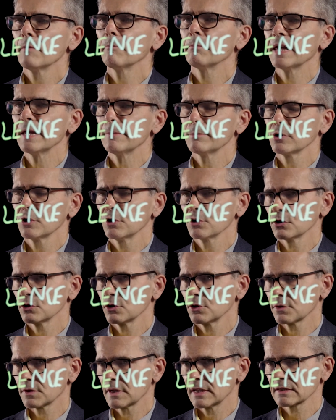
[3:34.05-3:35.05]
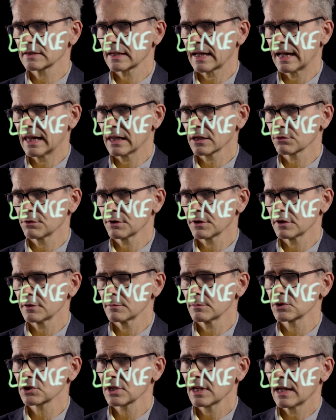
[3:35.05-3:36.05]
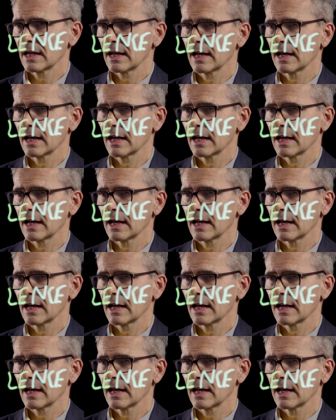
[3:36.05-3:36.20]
people who can do things that algorithms